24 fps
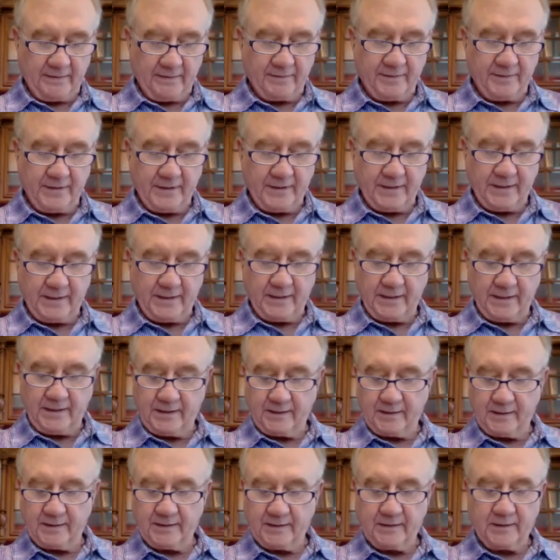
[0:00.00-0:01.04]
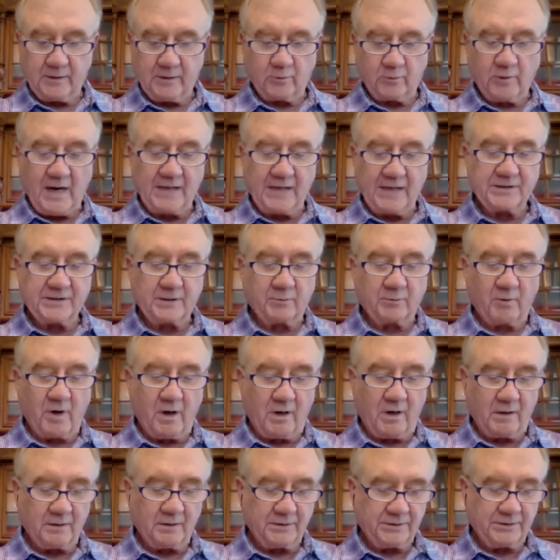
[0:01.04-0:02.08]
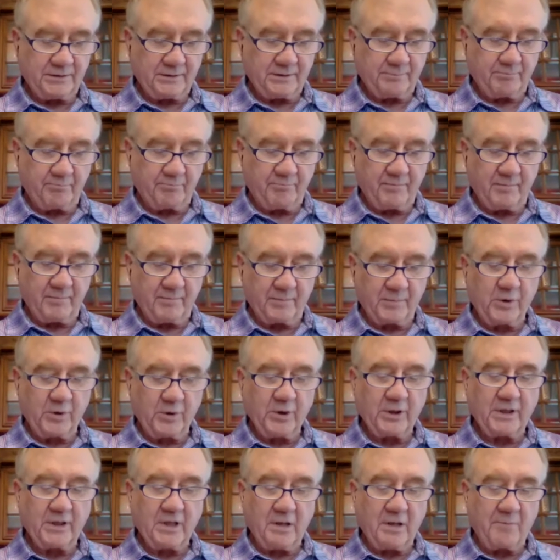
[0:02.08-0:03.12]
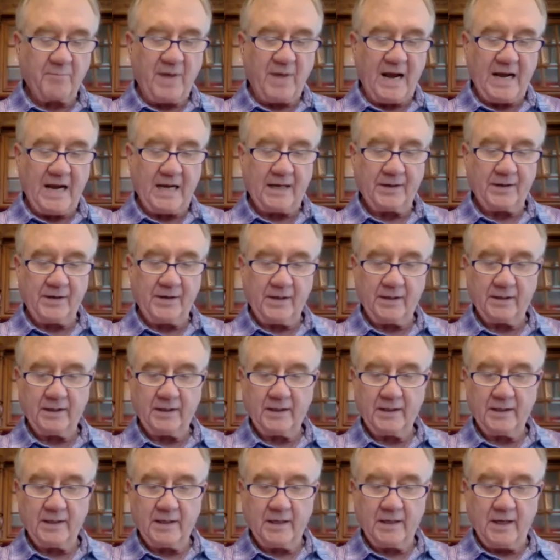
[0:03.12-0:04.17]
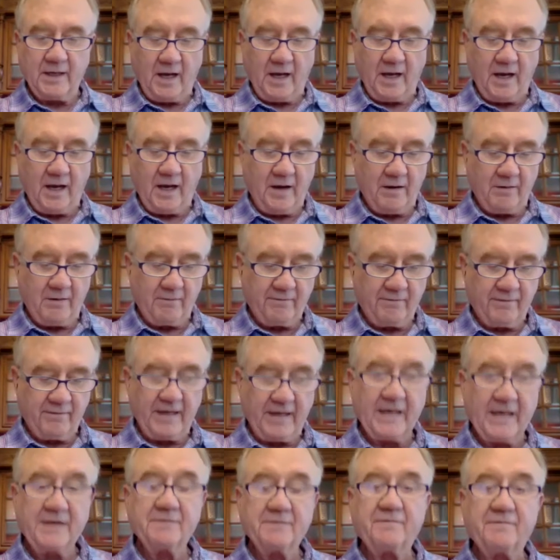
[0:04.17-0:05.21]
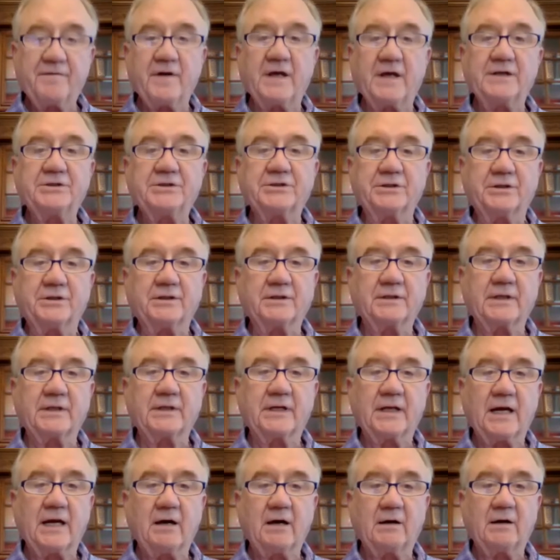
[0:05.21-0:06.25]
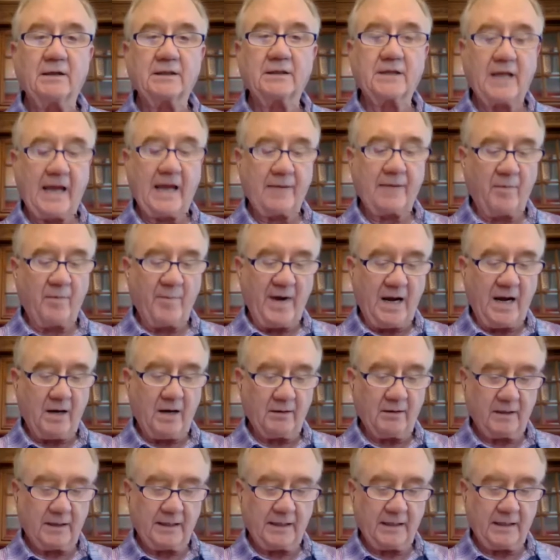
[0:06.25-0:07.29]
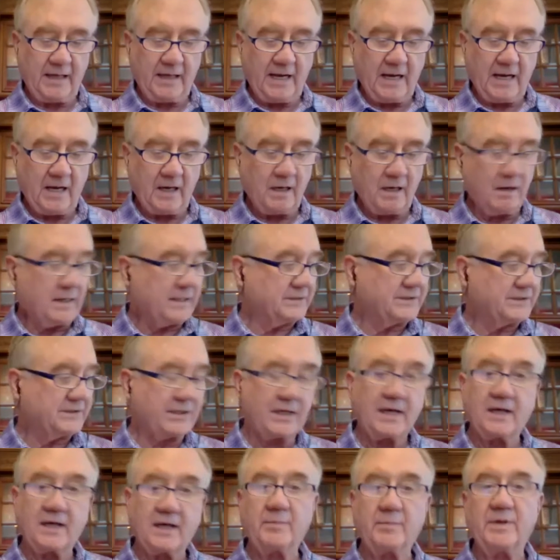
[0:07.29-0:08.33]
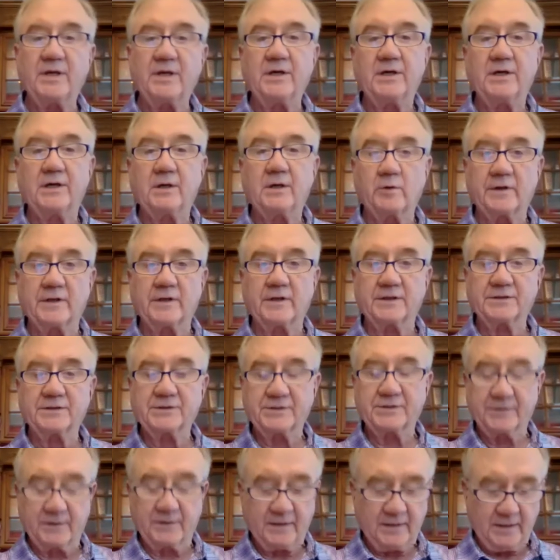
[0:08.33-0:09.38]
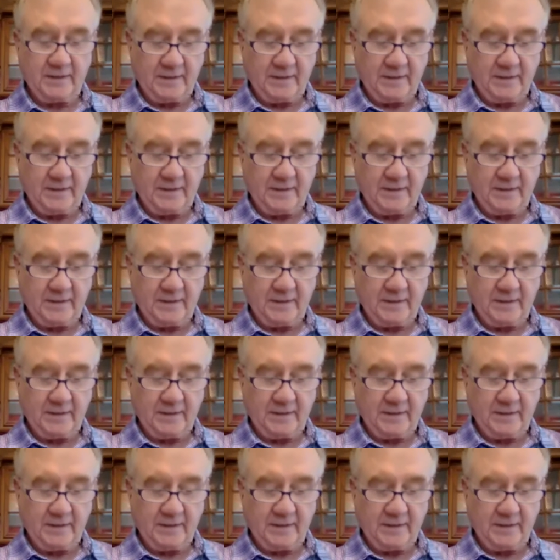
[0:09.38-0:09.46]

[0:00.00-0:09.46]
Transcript: the rights and wrongs, good and the bad, of inflation, and how it came about, and how long is it going to be here with us.